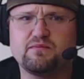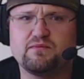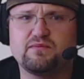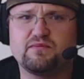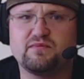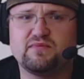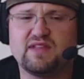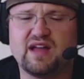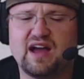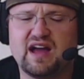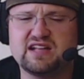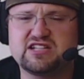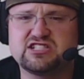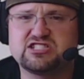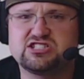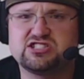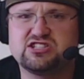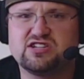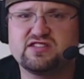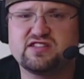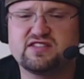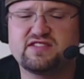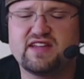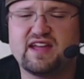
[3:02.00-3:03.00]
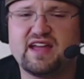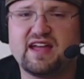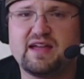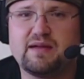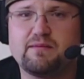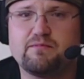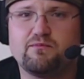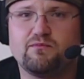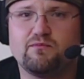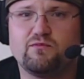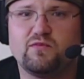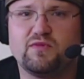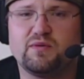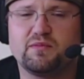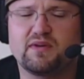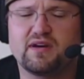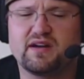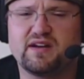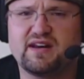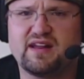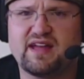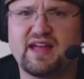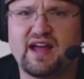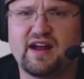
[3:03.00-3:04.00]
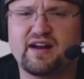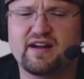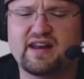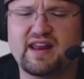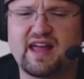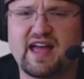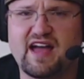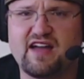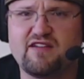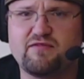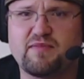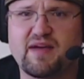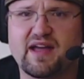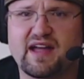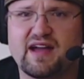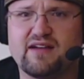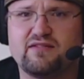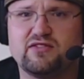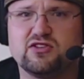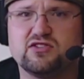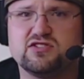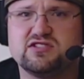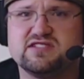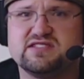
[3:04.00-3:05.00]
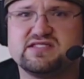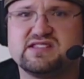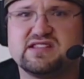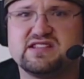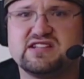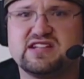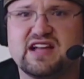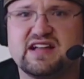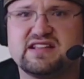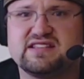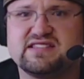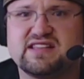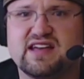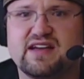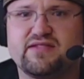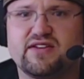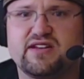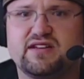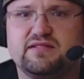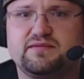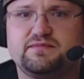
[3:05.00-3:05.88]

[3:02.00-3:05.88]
not sure that they are gonna have Mega Evolutions in Gen 7.